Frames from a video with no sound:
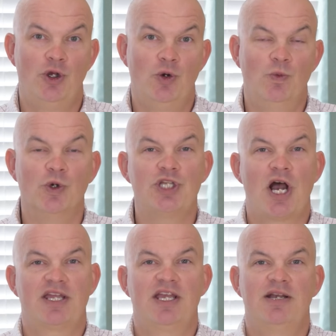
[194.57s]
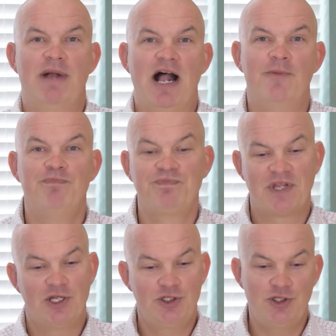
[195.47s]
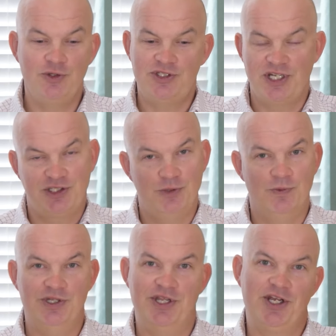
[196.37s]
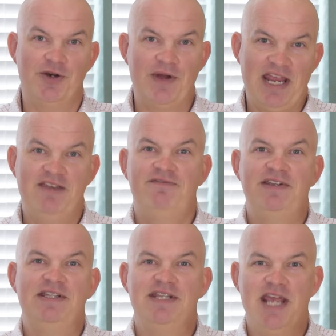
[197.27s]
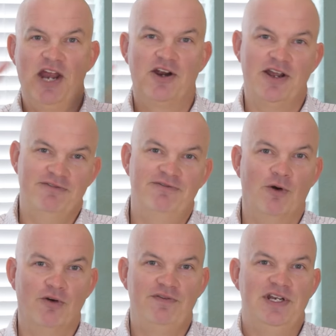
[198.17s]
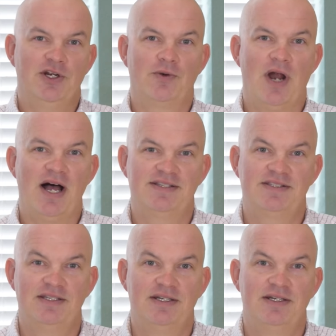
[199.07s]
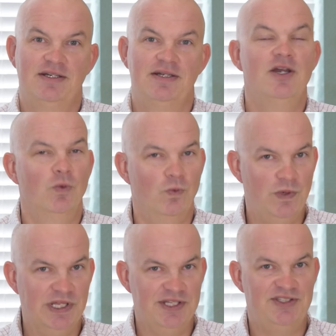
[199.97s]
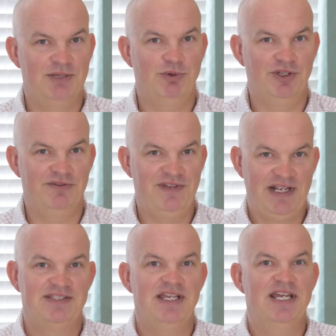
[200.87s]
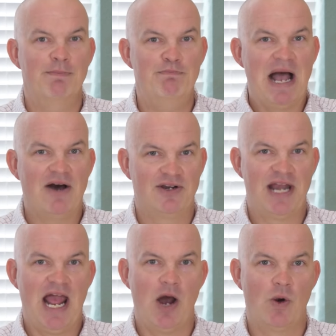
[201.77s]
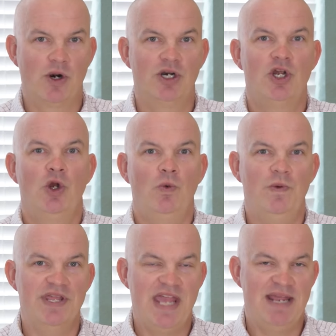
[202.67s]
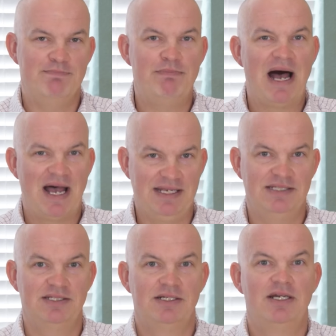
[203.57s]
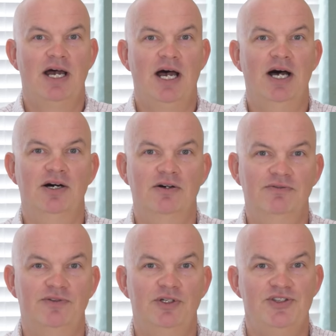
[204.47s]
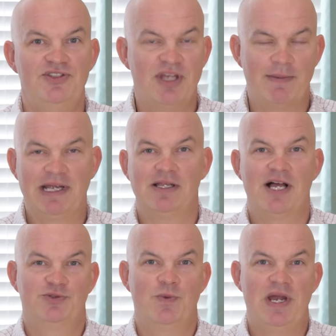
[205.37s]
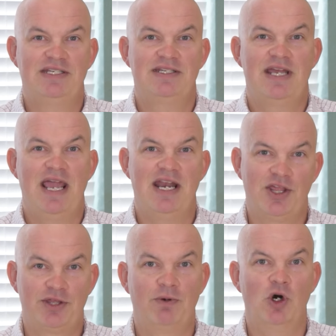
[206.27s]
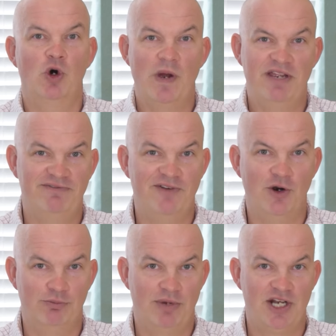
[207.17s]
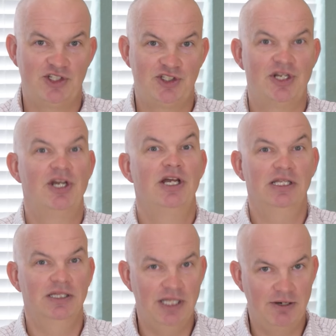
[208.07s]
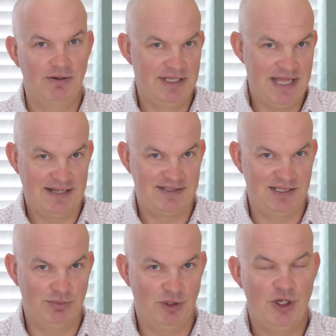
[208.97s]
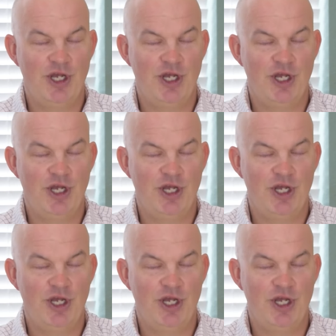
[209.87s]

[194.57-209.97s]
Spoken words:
We're talking about 2 sticks of wood that go 8 feet in the air and 4 feet across. Really simple to fix in about an hour with a pint of semi-gloss white and a throwaway foam brush. Literally that simple.